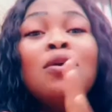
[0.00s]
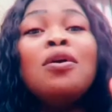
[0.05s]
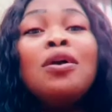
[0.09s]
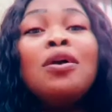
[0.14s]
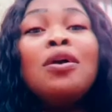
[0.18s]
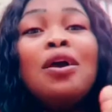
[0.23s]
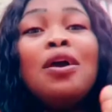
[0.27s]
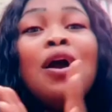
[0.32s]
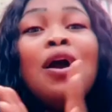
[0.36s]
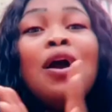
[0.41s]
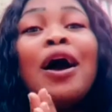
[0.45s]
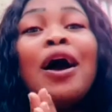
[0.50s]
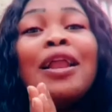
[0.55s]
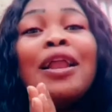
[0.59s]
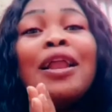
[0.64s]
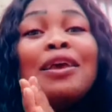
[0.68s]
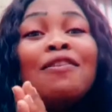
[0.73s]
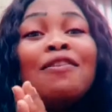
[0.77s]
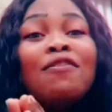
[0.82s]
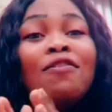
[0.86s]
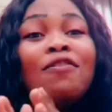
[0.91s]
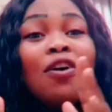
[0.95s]
God
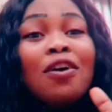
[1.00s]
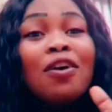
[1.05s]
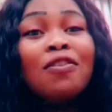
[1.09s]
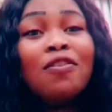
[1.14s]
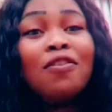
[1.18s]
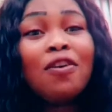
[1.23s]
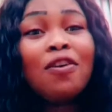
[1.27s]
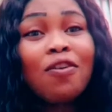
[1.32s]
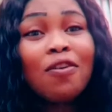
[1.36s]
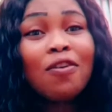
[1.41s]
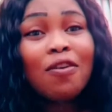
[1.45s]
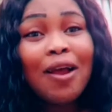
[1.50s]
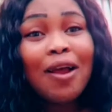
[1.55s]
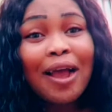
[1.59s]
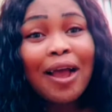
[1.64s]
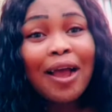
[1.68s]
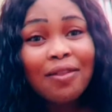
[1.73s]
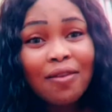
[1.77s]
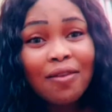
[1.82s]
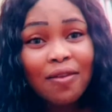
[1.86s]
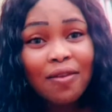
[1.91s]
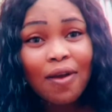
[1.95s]
is going to
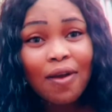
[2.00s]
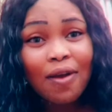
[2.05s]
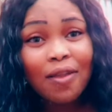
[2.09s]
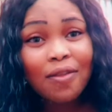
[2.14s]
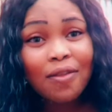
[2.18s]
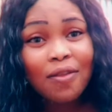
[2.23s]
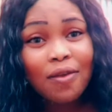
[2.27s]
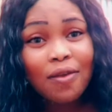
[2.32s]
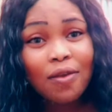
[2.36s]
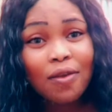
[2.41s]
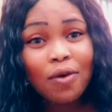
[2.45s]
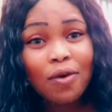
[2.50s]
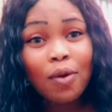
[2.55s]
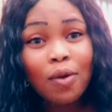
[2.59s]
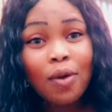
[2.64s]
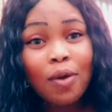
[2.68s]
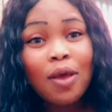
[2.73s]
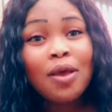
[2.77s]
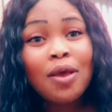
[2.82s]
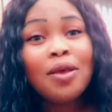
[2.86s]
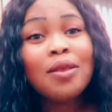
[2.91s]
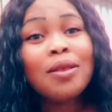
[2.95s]
grant it unto you.
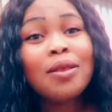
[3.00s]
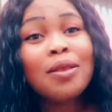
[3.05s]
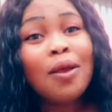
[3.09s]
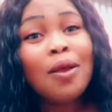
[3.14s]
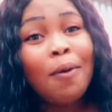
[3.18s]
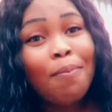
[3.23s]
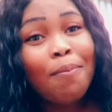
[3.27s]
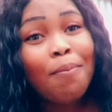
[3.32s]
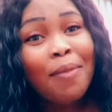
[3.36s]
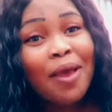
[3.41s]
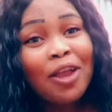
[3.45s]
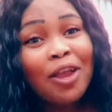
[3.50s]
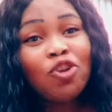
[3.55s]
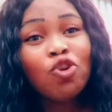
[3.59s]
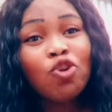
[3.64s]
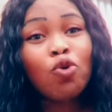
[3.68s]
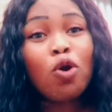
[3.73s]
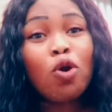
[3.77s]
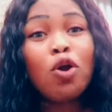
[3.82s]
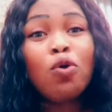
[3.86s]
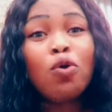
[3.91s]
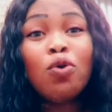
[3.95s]
So make
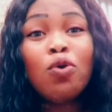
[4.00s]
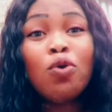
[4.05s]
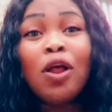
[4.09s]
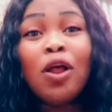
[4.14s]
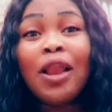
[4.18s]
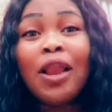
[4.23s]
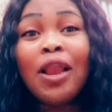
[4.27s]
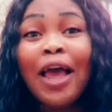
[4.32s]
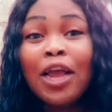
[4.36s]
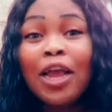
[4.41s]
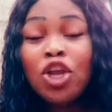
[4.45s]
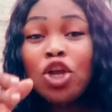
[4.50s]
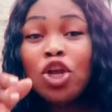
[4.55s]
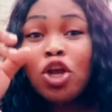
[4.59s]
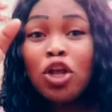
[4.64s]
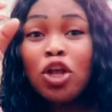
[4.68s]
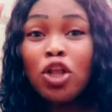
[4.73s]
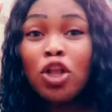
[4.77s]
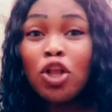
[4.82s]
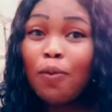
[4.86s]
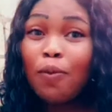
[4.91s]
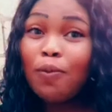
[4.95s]
sure on a like, share,
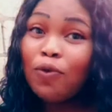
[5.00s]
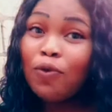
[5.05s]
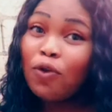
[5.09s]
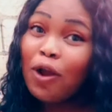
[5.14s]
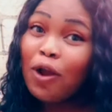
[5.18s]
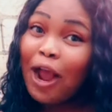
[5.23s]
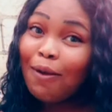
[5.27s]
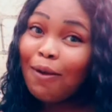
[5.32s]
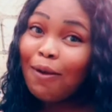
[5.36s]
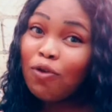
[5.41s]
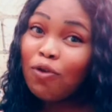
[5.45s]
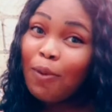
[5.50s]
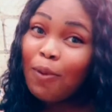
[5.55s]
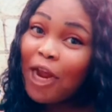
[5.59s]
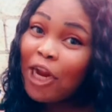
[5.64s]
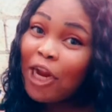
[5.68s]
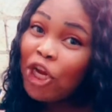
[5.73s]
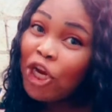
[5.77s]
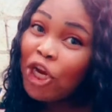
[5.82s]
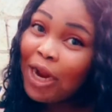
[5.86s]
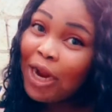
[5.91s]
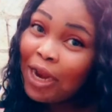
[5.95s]
subscribe to my
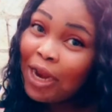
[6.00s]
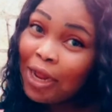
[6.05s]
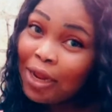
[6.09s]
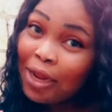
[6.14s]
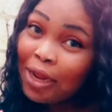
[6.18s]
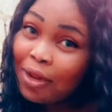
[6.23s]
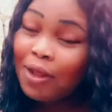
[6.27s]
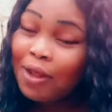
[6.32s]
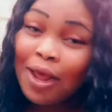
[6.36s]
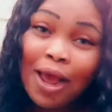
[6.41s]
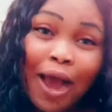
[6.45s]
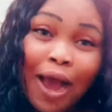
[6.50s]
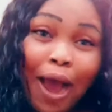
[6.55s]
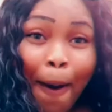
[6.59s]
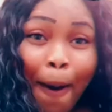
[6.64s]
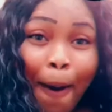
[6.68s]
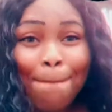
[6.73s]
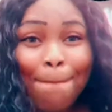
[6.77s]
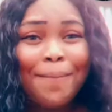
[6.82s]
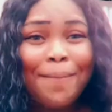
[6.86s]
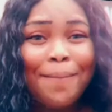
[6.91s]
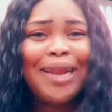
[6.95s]
channel,
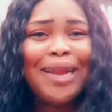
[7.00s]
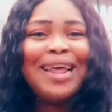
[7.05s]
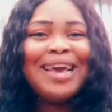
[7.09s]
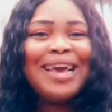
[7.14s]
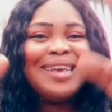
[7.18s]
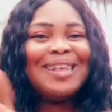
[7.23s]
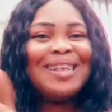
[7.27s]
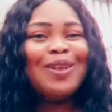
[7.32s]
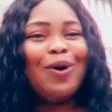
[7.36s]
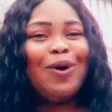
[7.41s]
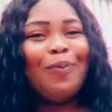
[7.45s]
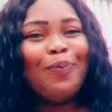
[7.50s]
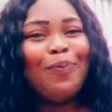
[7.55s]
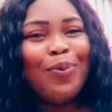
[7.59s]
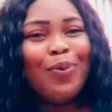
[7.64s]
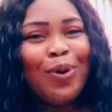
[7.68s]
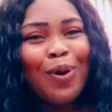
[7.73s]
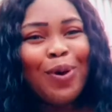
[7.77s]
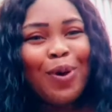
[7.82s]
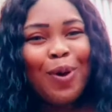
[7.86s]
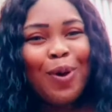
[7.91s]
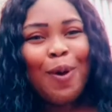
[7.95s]
and bless up.
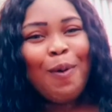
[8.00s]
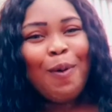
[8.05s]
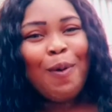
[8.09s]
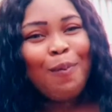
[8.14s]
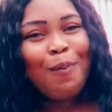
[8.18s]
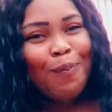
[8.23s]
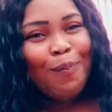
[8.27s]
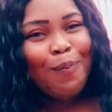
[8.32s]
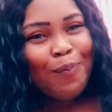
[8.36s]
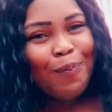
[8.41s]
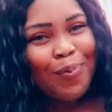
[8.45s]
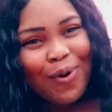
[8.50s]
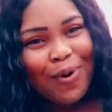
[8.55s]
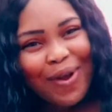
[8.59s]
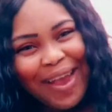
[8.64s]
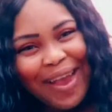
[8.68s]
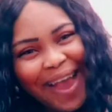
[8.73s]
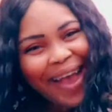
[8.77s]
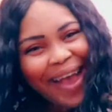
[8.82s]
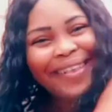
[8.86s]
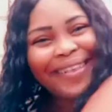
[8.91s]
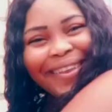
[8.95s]

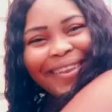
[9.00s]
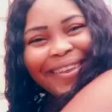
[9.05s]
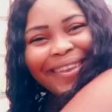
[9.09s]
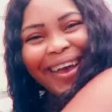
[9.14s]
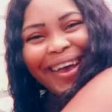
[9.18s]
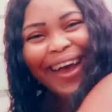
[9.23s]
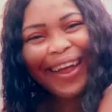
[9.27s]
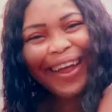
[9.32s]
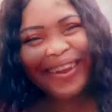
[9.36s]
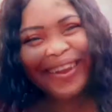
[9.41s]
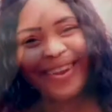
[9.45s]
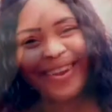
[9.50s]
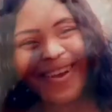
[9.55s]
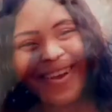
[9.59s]
Praise God!